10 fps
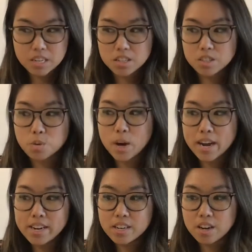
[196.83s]
So
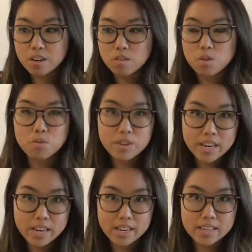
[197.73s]
I know
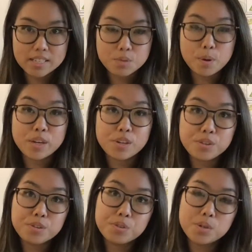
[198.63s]
reading is when
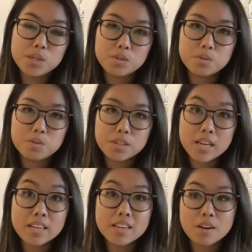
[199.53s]
you
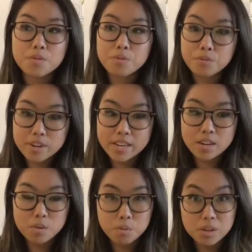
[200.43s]
can read
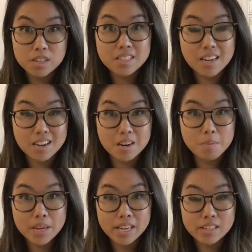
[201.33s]
words on a
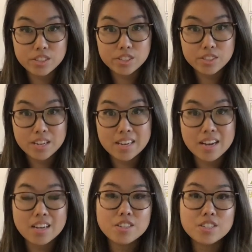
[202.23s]
page and
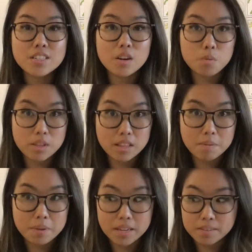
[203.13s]
understand what they
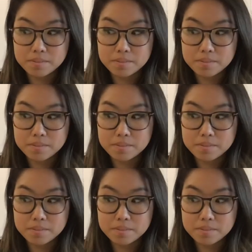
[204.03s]
mean.